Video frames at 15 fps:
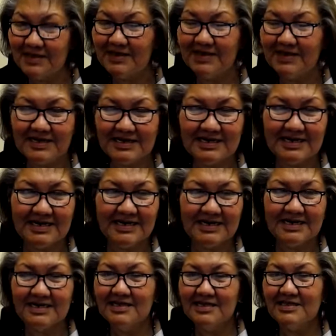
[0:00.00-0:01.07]
And
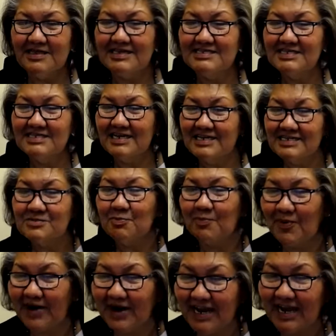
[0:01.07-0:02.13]
uh, they said, It's
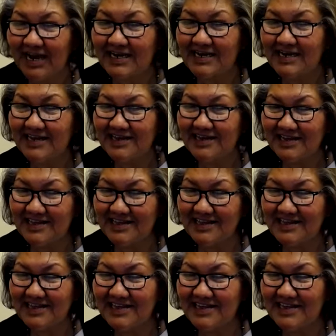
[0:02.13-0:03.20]
bread.
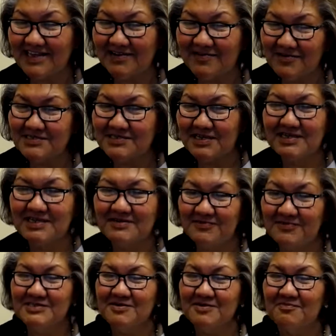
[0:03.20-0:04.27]
It was it
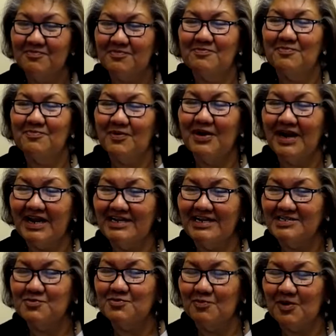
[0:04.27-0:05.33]
was a bread,
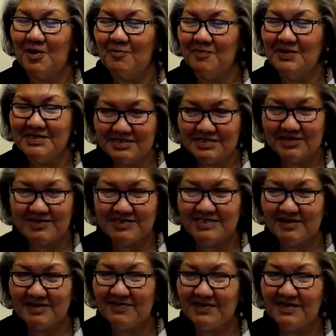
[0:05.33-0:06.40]
it's a biscuit or
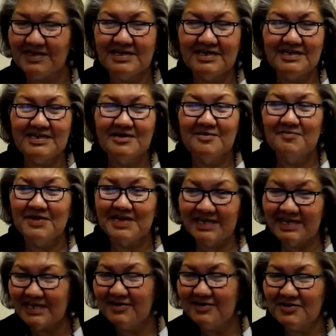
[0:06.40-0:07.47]
something. But
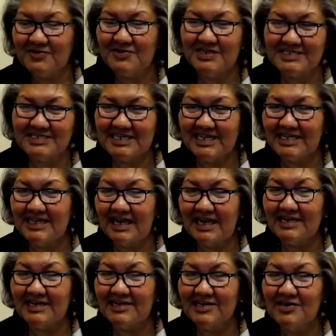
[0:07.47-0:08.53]
he did said
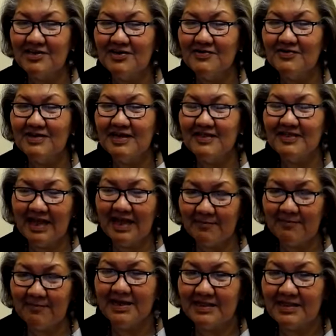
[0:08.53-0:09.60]
that in Ute, and
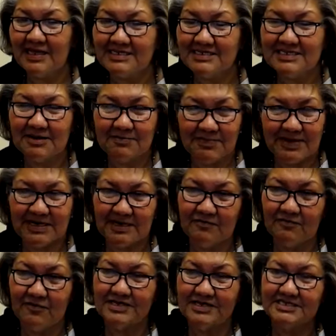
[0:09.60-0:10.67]
that meant that somebody
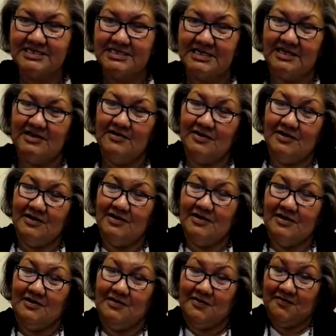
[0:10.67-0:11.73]
was
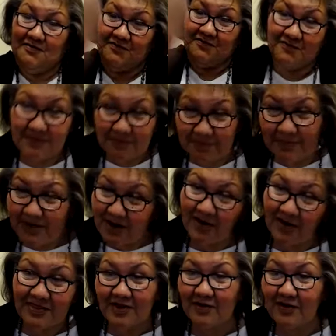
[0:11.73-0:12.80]
flipping
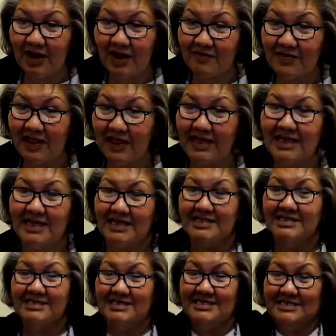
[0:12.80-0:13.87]
on the ground like
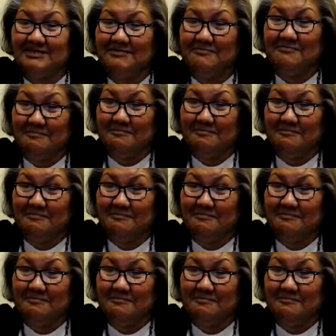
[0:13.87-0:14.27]
just